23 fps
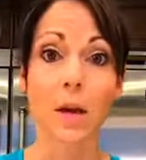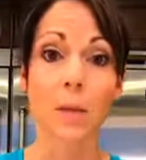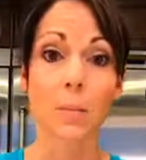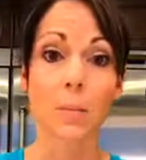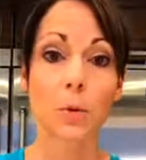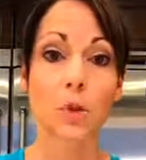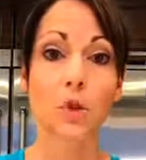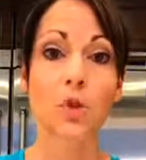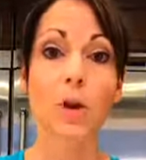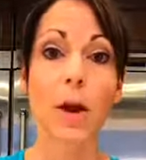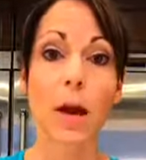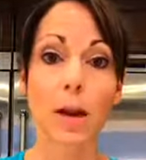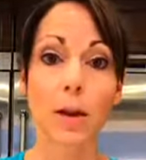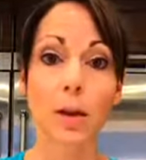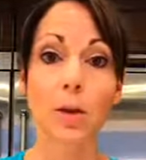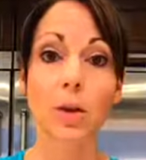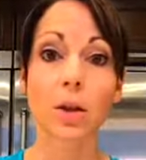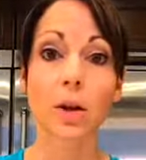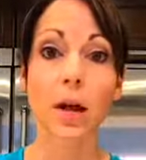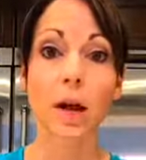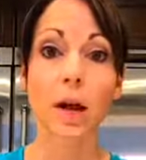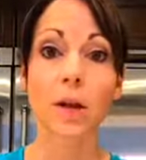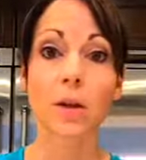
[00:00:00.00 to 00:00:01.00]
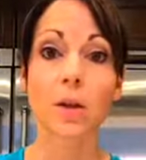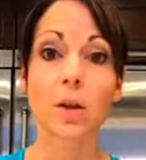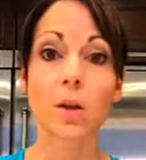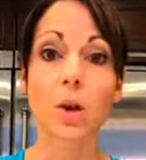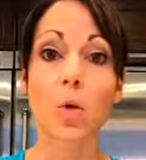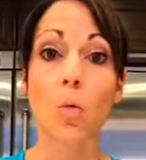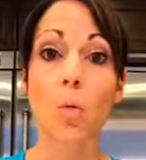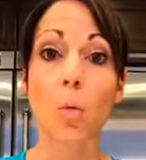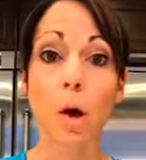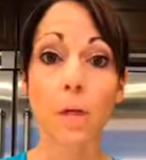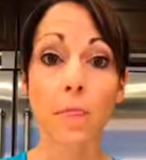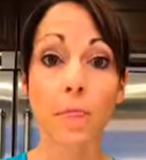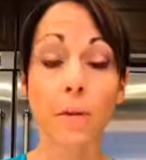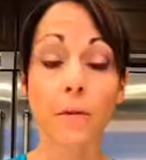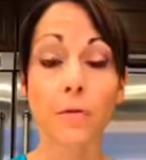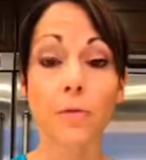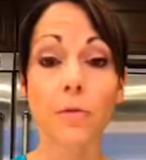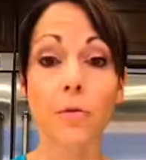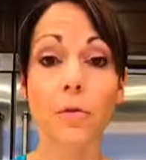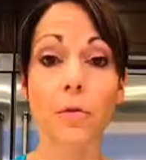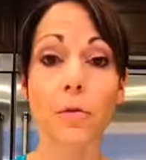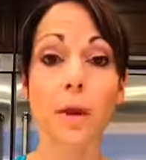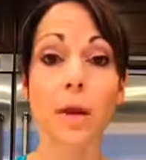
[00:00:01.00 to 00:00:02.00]
but you got to look at, what the
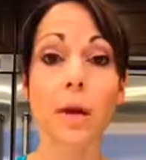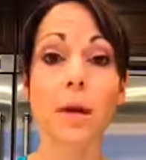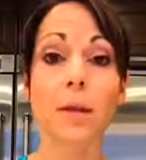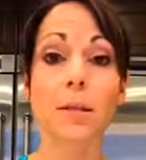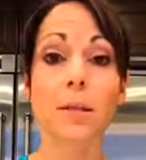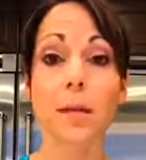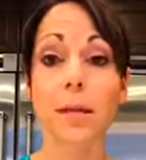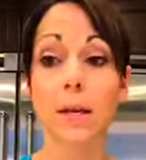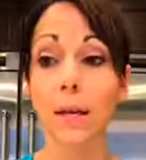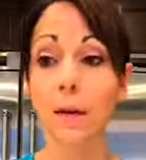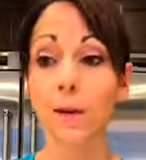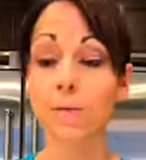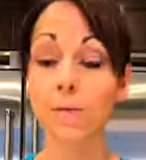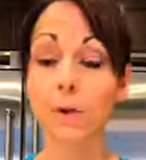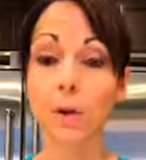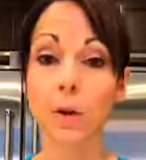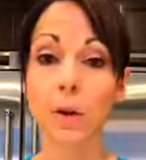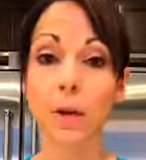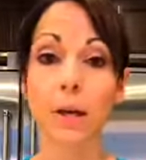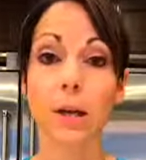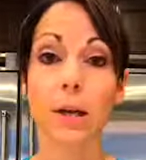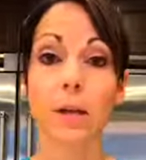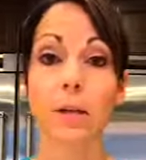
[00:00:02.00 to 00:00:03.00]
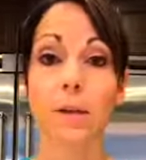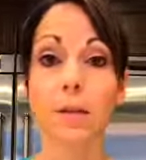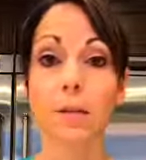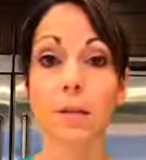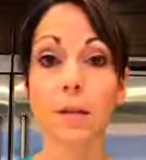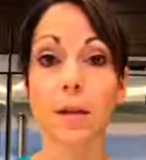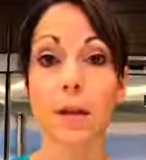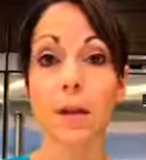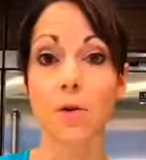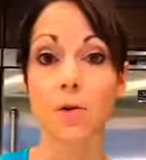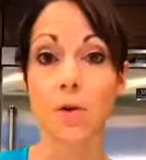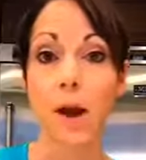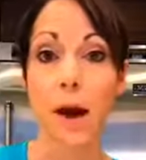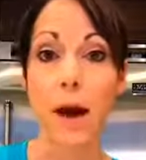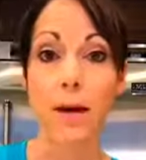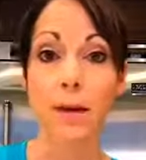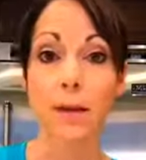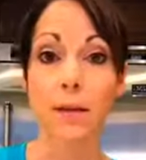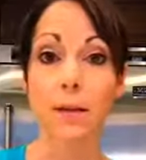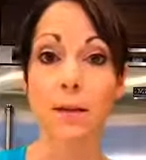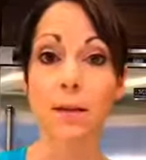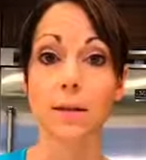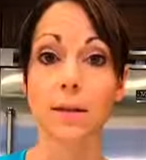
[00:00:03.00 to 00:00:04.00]
food is, and if you're going to eat the skin or not
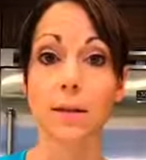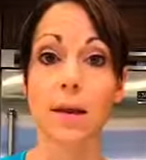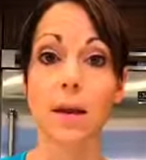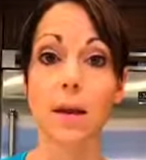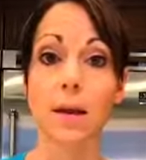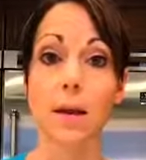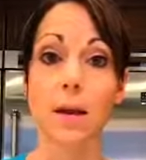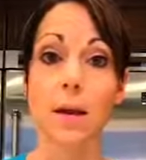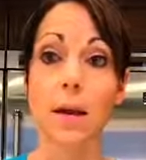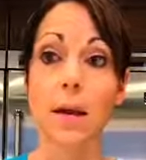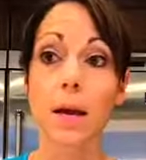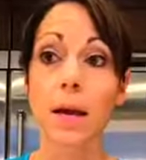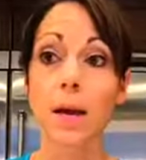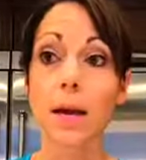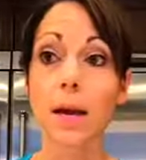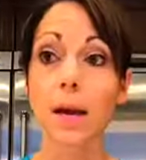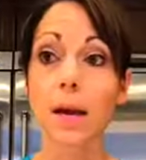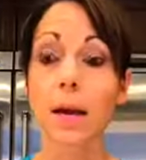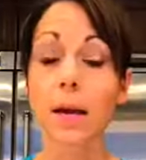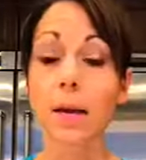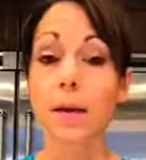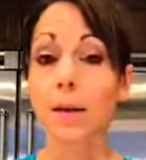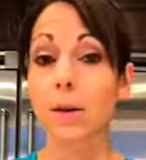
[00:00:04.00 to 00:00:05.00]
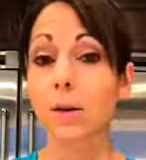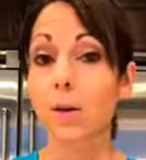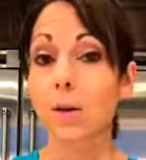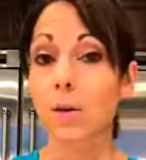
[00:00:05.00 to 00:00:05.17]
eat the skin, and,